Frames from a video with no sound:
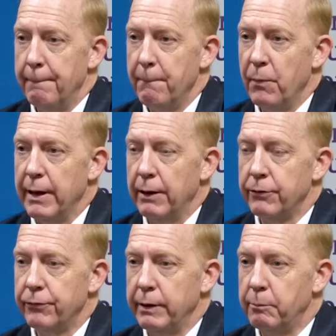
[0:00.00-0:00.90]
without the
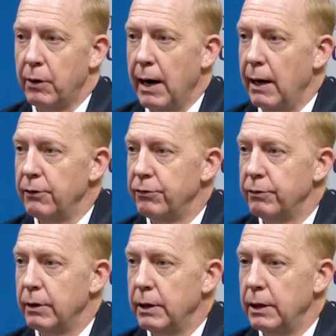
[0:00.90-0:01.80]
free
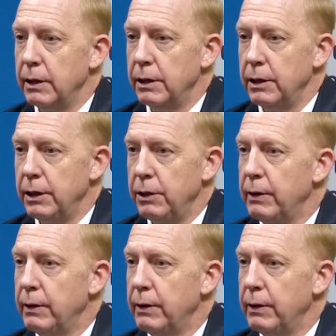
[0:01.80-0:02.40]
press, you